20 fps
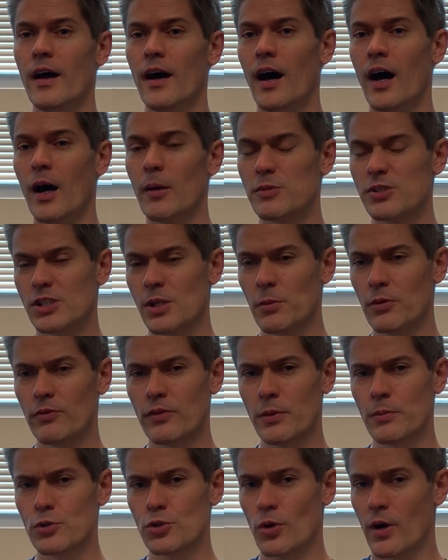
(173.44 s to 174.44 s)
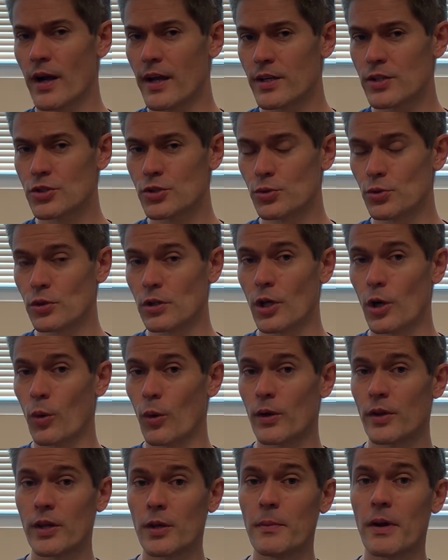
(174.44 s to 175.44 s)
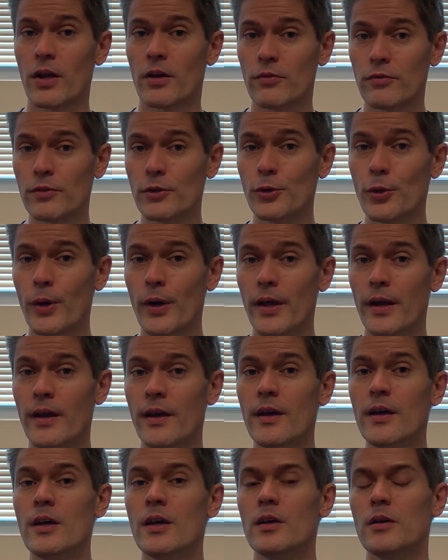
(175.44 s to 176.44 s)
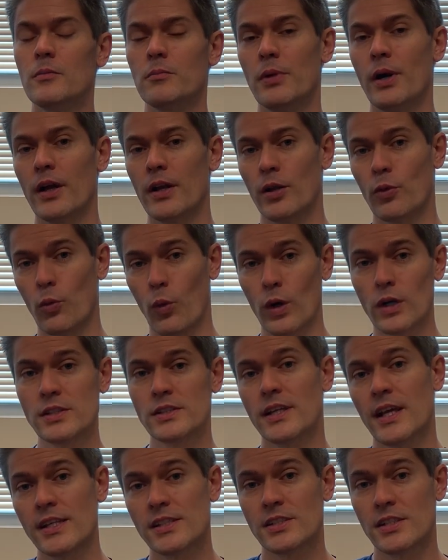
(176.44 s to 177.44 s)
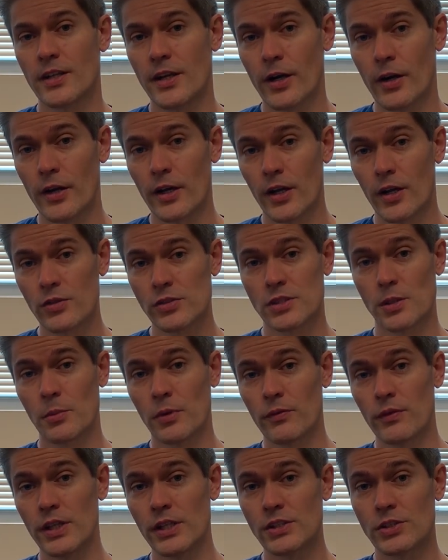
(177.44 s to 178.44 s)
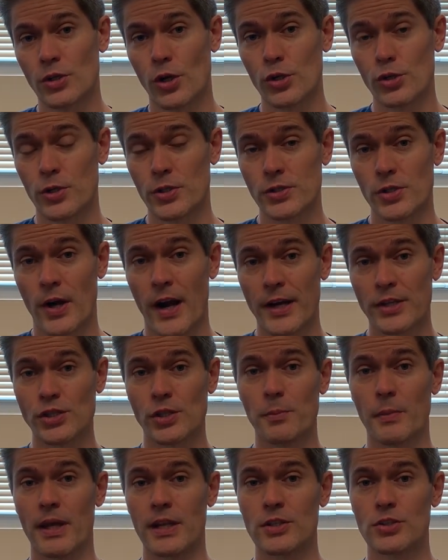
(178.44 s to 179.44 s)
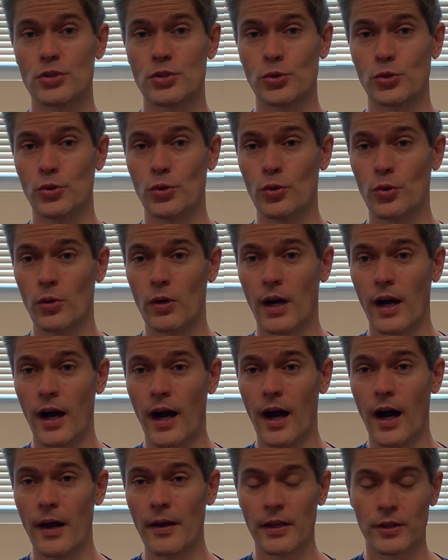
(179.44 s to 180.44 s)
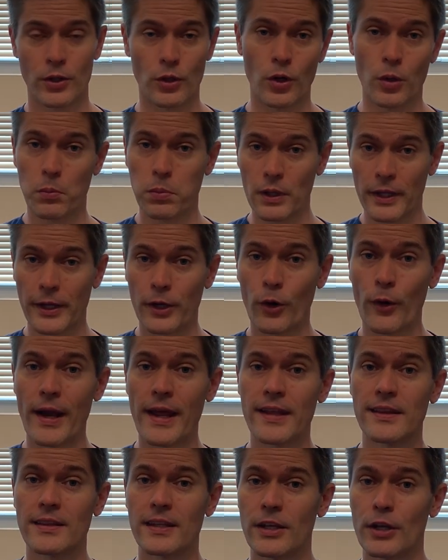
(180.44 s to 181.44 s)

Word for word: Um, some of them trying to lower the amount of fluid, but in worst case scenario, some of these surgeries are actually meant to uh, either obliterate